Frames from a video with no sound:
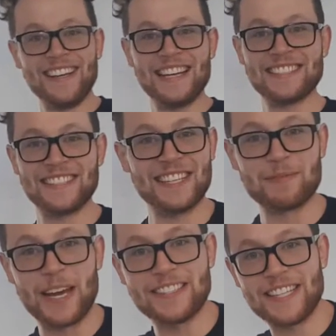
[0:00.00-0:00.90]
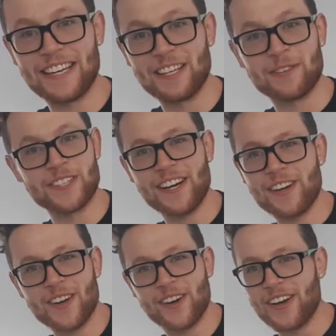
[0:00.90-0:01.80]
That's the thing, man. Deadlifts. I don't
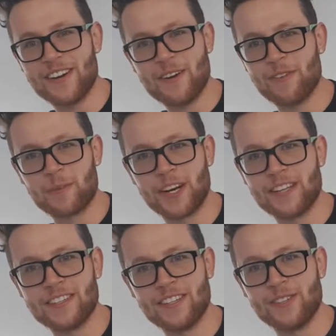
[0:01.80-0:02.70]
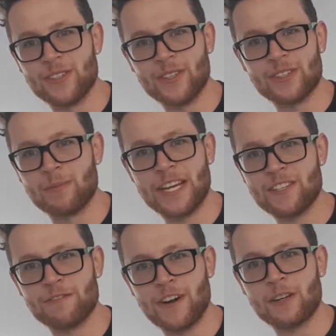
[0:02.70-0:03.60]
know. I don't know if I'm going to continue doing them. They
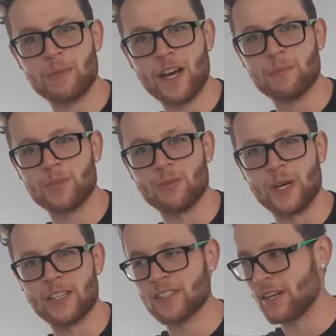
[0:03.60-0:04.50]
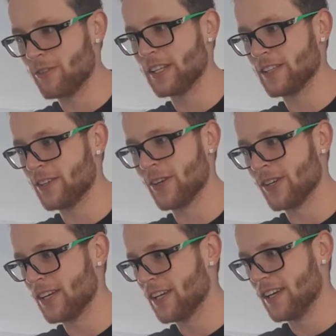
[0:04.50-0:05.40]
just fuck me up too much. They really do.
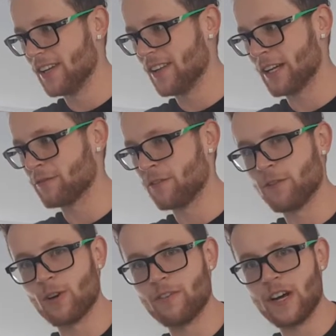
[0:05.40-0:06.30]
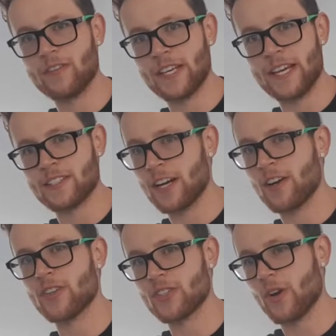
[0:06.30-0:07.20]
Like for four or five days, I
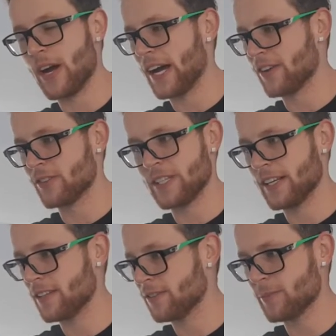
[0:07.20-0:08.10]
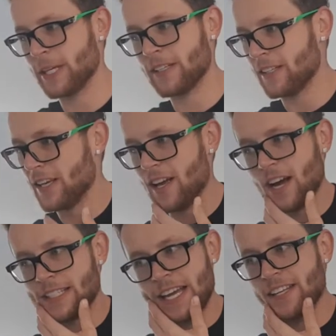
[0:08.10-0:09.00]
go so hard on deadlifts, man.
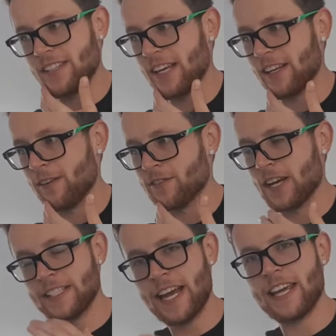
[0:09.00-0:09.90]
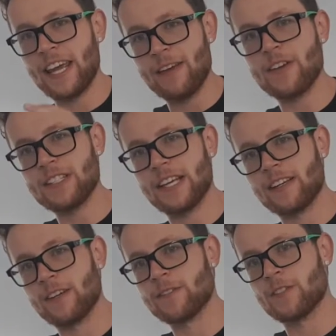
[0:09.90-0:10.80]
I take deadlifts. I take heavy
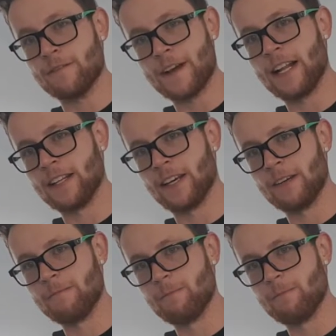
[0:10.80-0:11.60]
deadlifts to failure.